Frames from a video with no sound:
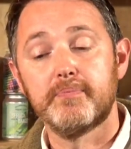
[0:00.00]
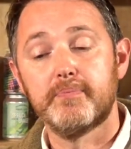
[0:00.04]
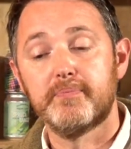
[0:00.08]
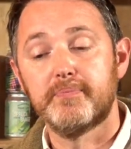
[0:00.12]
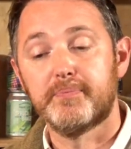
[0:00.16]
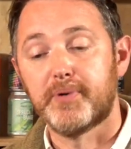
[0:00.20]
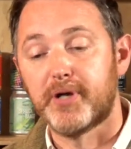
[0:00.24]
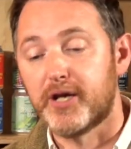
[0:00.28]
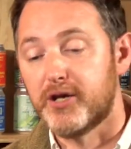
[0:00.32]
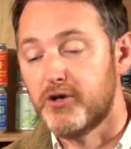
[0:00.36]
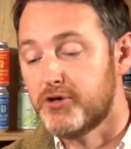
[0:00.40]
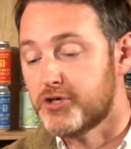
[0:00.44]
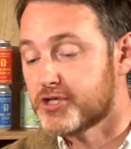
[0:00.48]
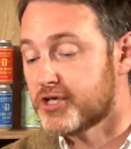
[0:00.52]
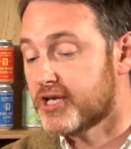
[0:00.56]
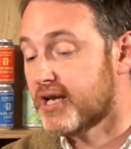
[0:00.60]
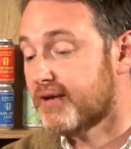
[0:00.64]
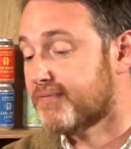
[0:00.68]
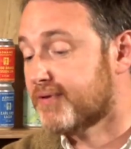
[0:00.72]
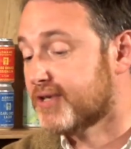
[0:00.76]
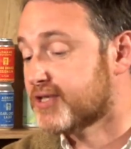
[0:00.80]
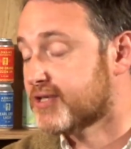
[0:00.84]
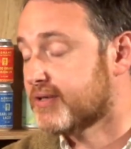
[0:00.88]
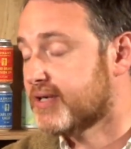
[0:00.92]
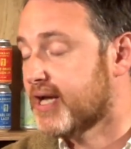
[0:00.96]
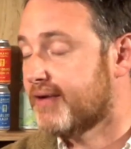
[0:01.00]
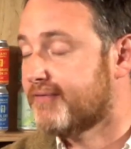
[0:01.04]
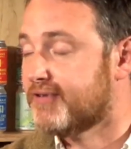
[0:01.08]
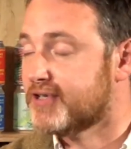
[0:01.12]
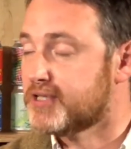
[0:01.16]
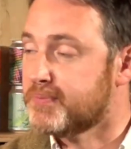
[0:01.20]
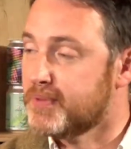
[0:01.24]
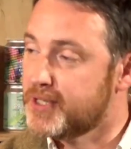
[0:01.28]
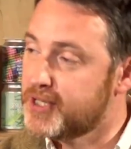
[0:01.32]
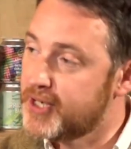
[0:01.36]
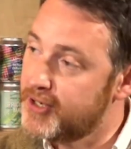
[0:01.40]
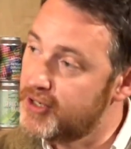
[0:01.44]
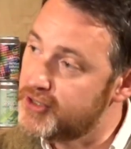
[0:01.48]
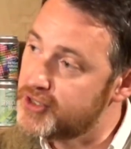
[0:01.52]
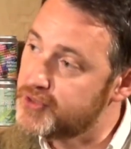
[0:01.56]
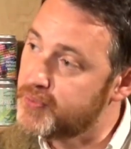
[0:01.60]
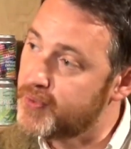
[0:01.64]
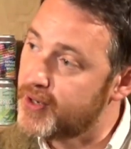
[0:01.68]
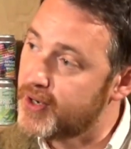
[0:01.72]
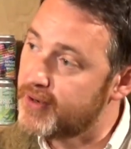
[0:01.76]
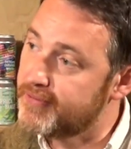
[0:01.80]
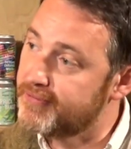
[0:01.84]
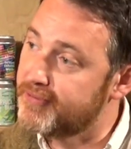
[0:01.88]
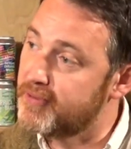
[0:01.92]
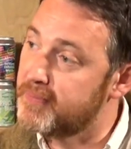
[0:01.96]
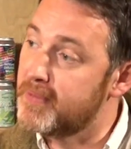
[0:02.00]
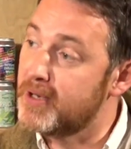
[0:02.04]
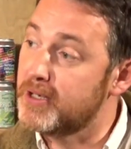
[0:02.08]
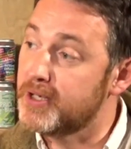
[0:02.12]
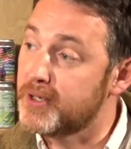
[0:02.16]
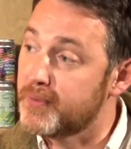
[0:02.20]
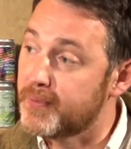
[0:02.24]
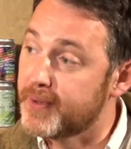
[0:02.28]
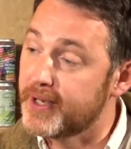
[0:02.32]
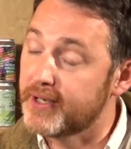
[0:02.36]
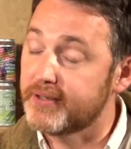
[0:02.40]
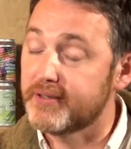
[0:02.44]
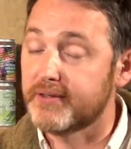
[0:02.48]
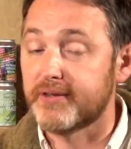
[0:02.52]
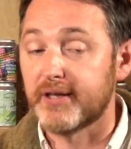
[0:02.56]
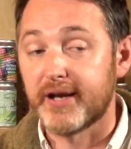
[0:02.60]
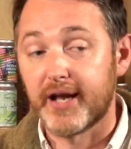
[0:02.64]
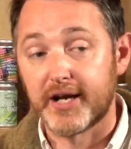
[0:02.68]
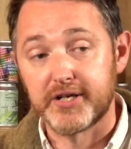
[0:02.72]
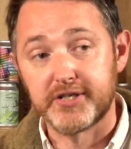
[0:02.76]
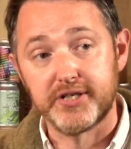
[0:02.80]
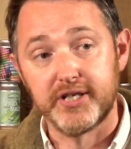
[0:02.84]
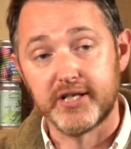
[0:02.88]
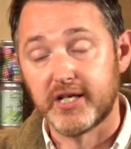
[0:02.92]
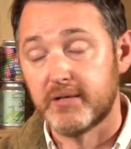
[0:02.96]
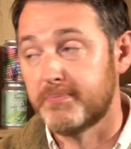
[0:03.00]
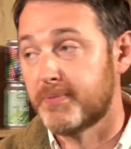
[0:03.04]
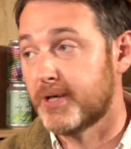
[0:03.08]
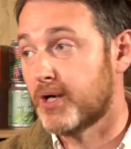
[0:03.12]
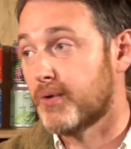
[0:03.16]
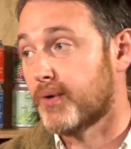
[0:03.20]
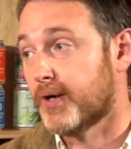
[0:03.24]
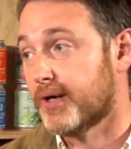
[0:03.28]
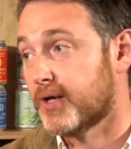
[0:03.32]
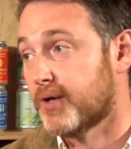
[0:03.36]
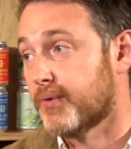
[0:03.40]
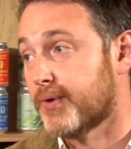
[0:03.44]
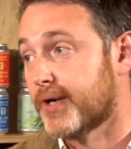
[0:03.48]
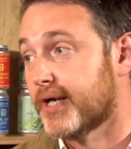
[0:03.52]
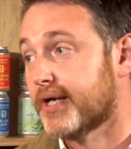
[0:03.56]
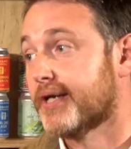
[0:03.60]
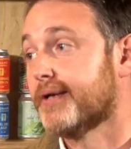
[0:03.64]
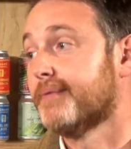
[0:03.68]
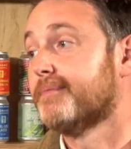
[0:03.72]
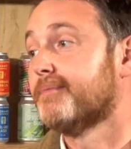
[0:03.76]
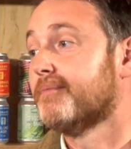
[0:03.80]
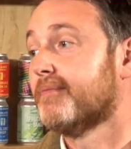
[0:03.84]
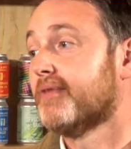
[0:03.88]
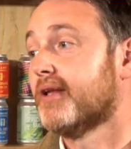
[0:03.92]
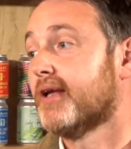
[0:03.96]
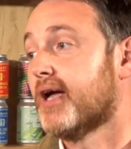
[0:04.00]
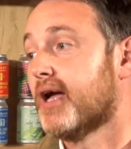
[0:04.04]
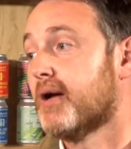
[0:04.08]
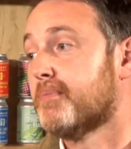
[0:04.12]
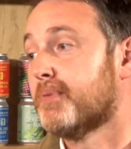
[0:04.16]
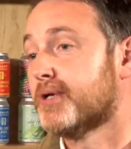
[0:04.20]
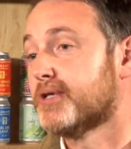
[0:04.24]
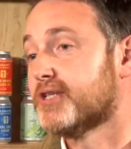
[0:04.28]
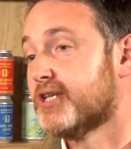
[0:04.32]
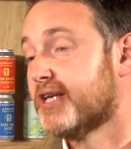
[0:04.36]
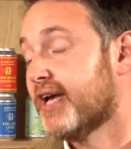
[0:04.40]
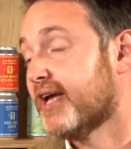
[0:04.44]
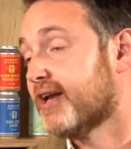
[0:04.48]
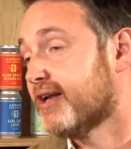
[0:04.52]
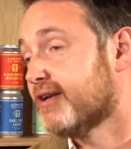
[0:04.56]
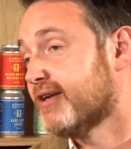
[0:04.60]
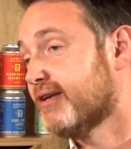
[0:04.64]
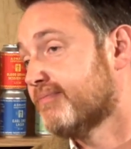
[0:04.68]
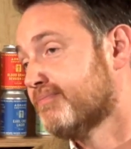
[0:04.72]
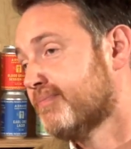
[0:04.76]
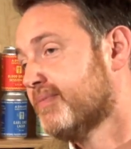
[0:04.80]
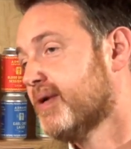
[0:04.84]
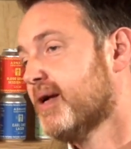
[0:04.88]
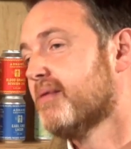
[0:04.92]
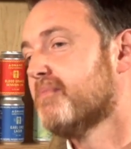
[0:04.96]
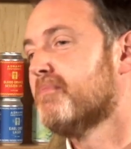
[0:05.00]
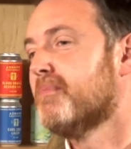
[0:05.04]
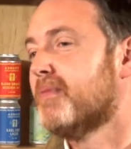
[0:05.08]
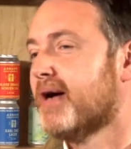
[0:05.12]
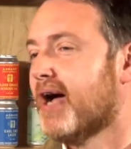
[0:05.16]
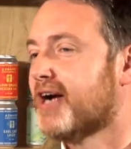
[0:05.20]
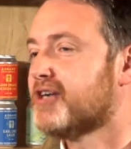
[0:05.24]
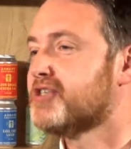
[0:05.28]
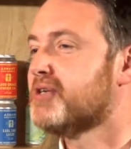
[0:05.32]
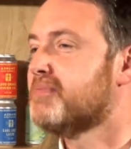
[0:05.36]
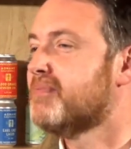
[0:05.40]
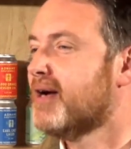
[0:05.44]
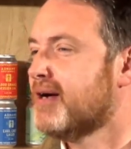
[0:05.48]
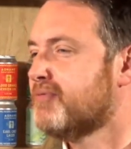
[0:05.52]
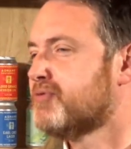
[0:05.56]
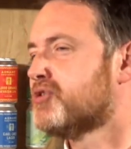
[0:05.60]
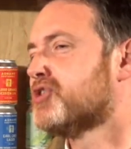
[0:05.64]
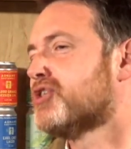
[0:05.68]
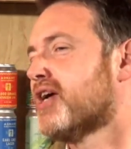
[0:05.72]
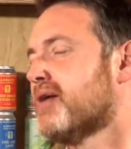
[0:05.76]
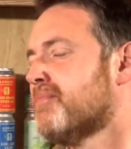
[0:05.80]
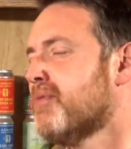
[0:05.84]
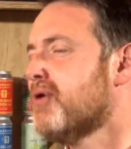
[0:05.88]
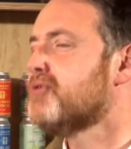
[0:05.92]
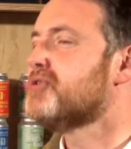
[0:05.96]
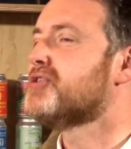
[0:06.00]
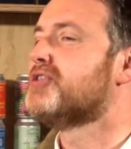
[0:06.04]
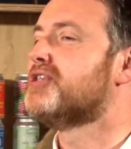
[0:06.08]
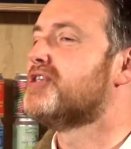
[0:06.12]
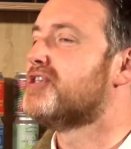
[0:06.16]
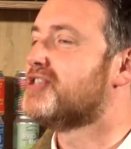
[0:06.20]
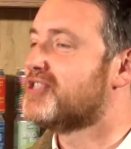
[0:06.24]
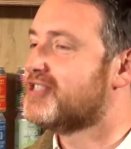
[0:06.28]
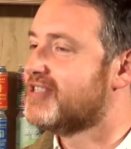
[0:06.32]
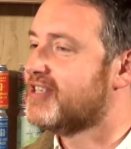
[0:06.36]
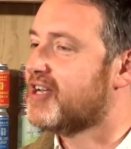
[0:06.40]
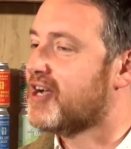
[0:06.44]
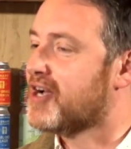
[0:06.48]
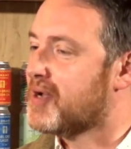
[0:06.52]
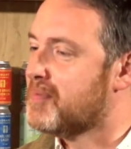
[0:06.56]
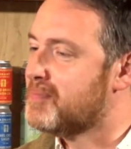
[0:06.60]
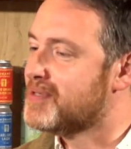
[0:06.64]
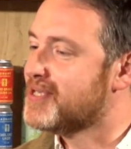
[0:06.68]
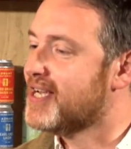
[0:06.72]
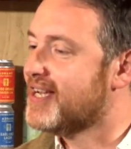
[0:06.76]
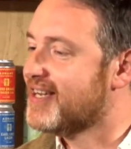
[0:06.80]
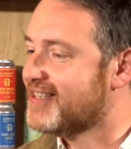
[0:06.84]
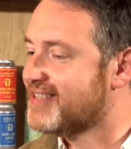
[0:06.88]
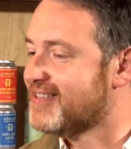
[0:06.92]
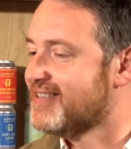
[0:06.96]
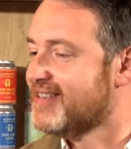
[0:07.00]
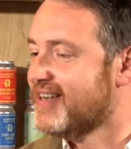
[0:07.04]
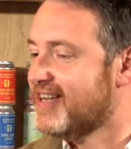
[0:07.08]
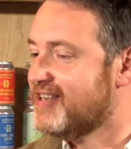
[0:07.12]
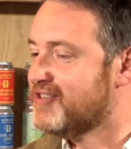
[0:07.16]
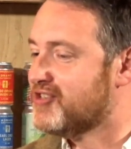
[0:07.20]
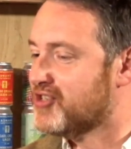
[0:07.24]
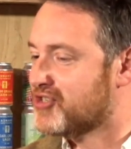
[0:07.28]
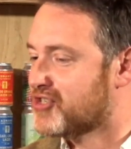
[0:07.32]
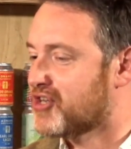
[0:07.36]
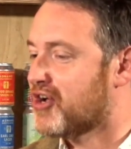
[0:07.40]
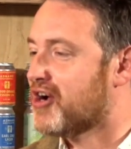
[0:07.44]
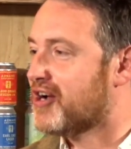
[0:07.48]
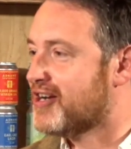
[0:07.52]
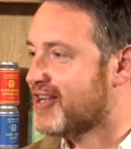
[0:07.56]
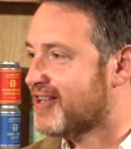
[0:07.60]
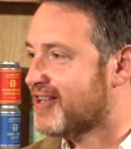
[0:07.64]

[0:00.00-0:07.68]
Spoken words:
But usually, if it's materials we're familiar with, then actually it can be quite quick. But to get it. Actually, I would say most of the time takes in designing